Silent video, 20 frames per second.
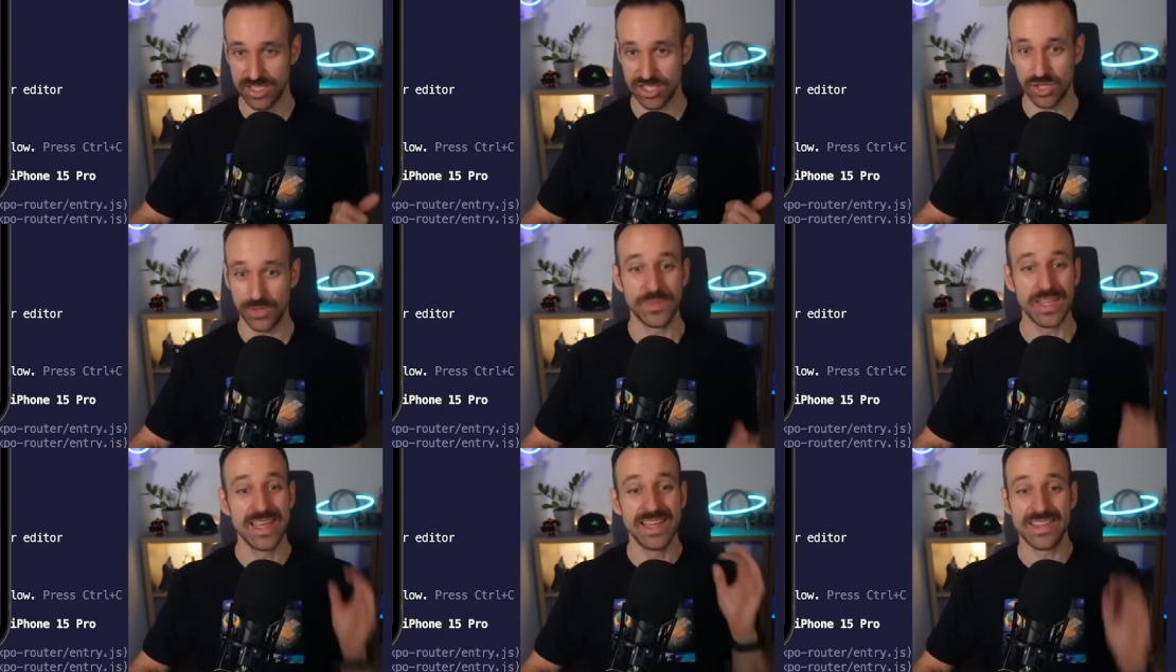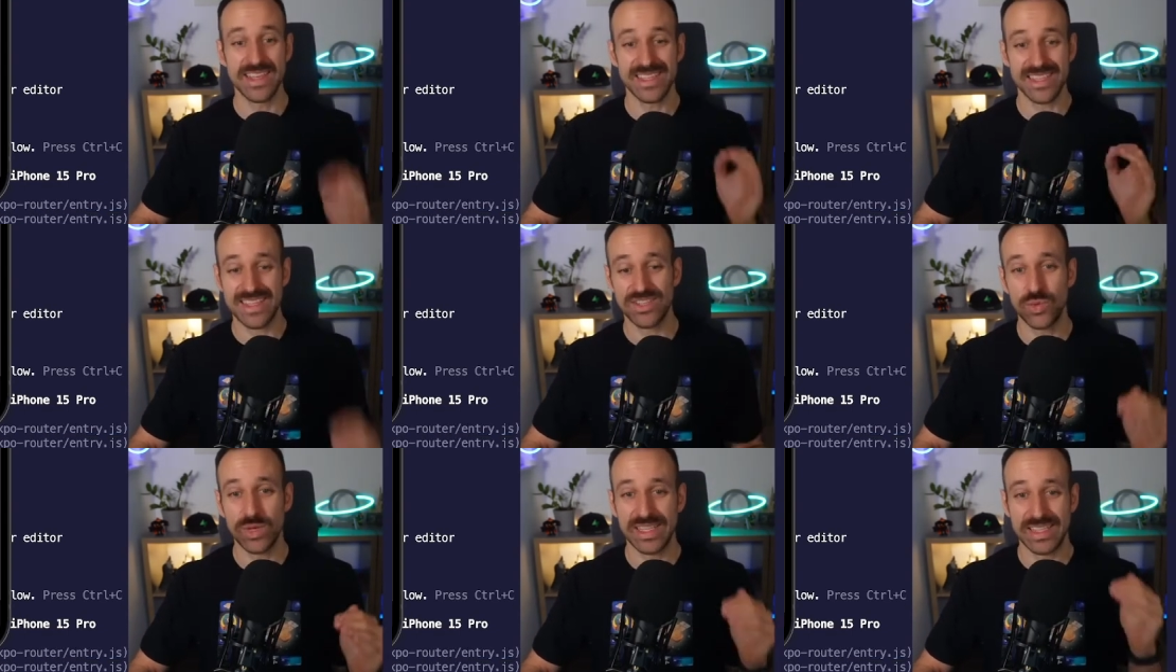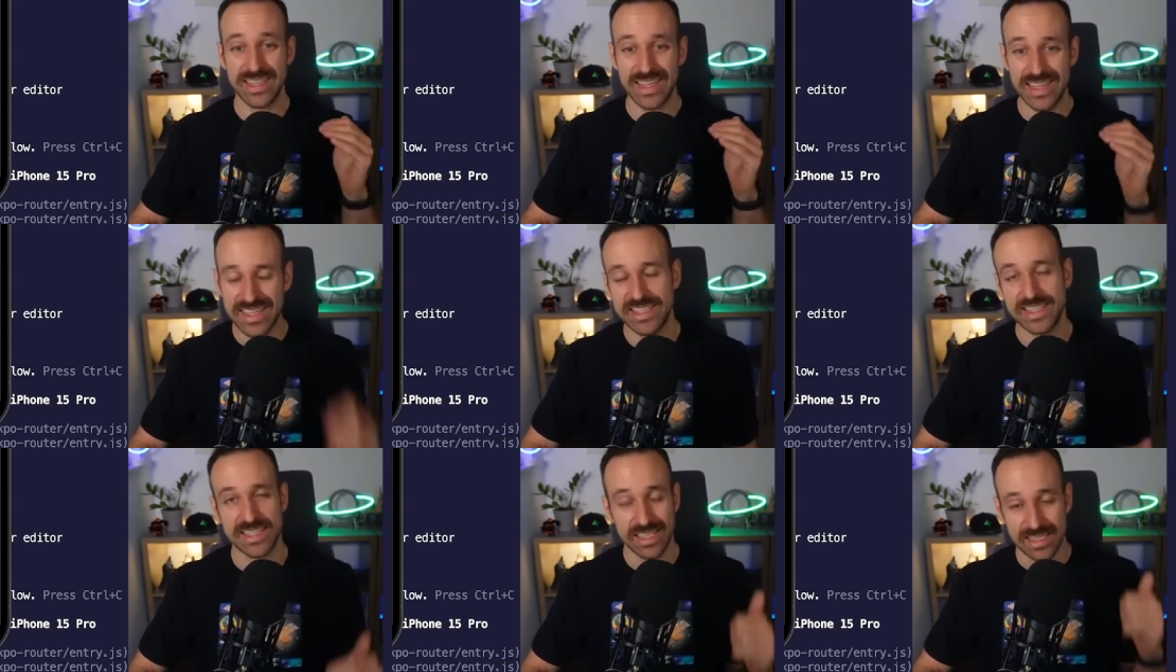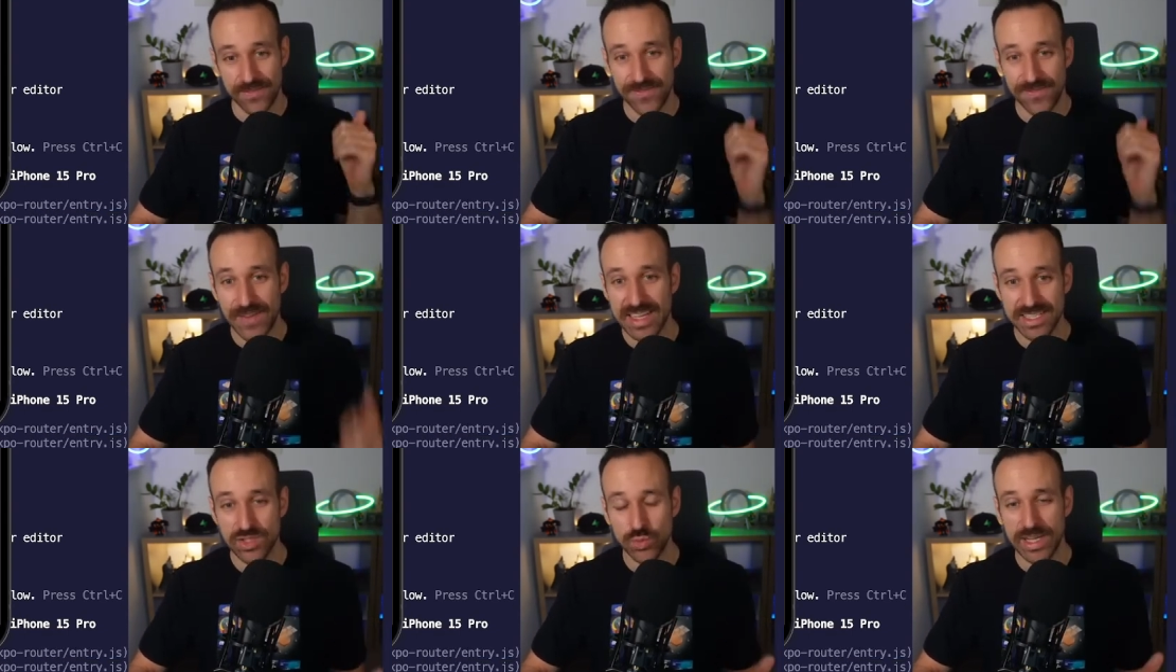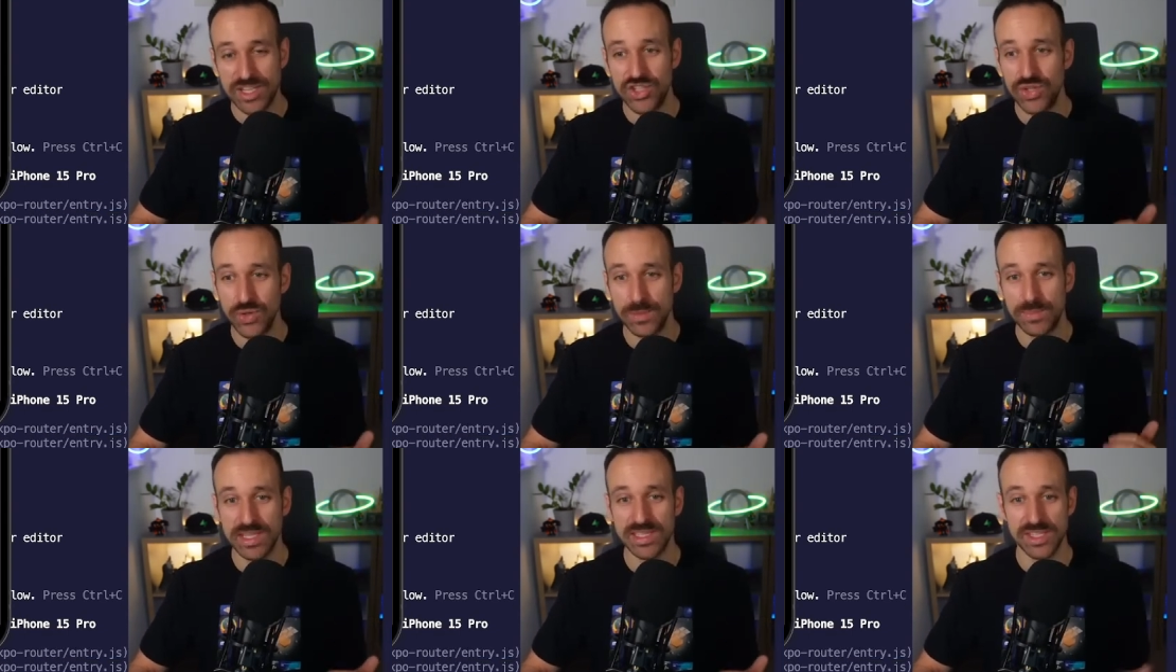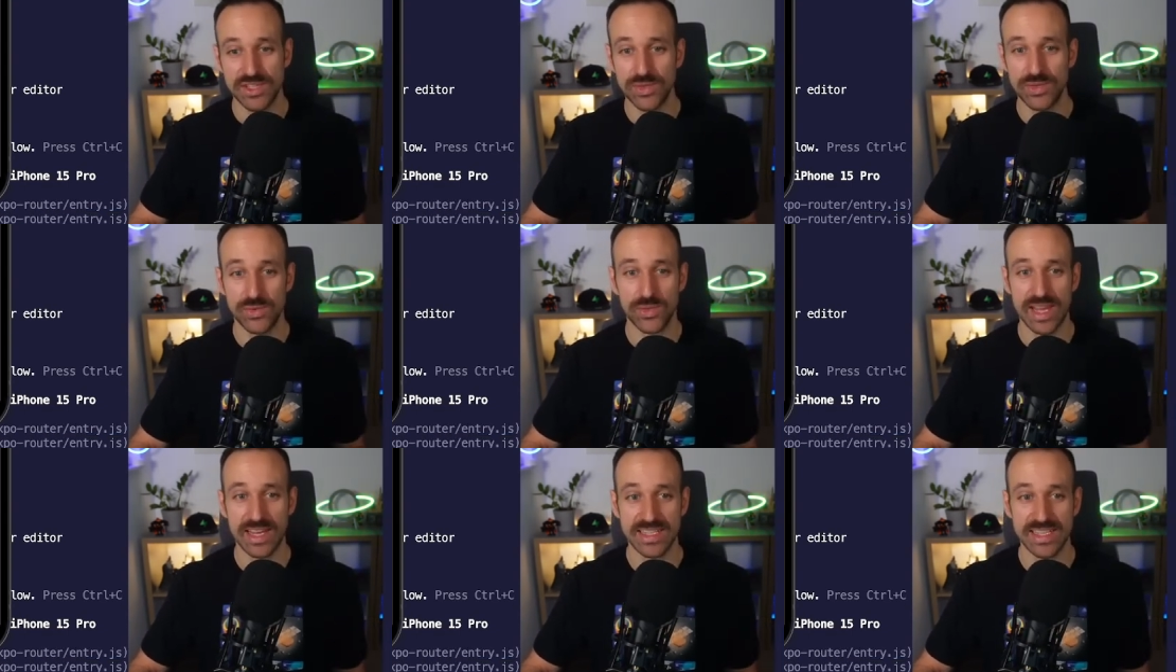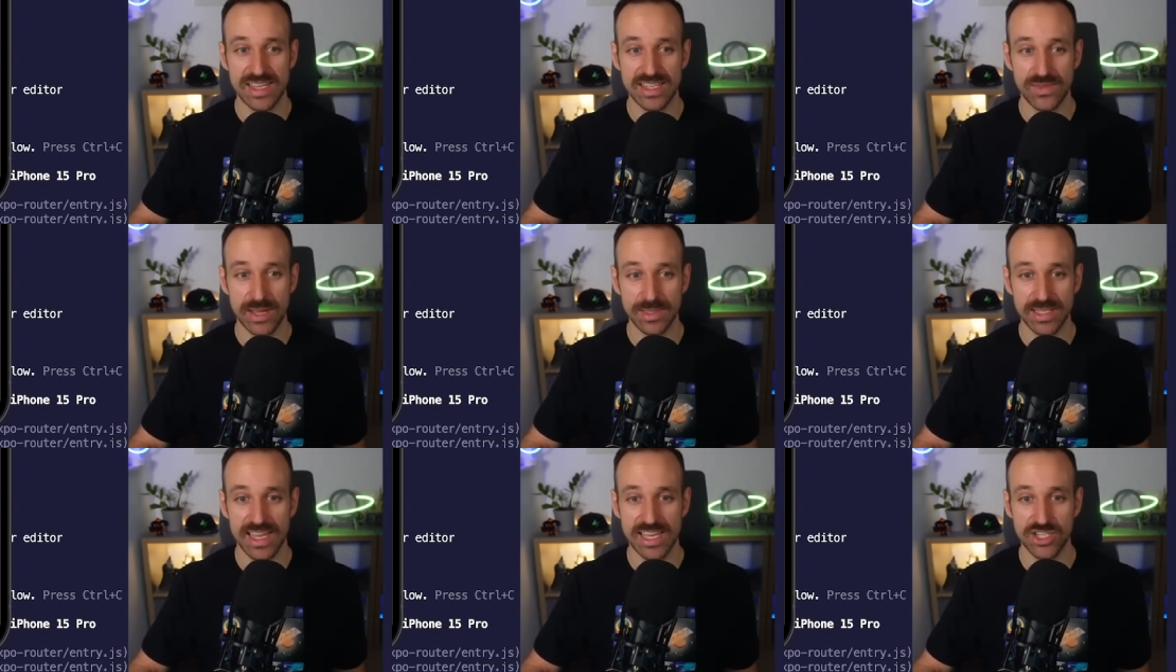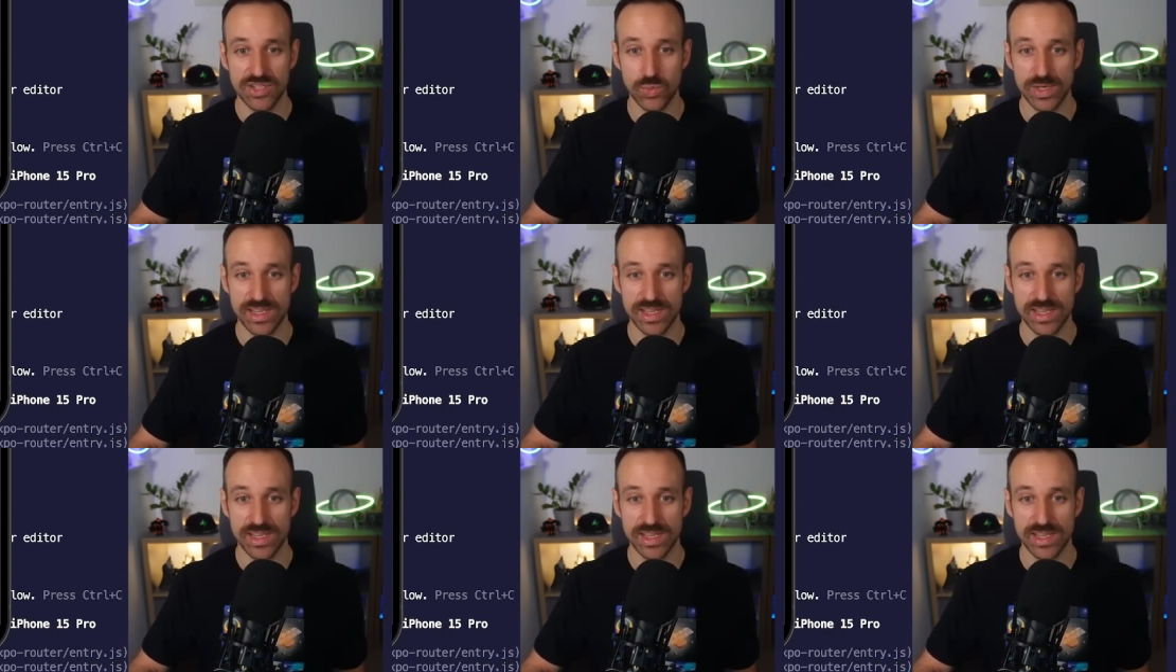So this is really the easiest, the fastest way to build your React Native application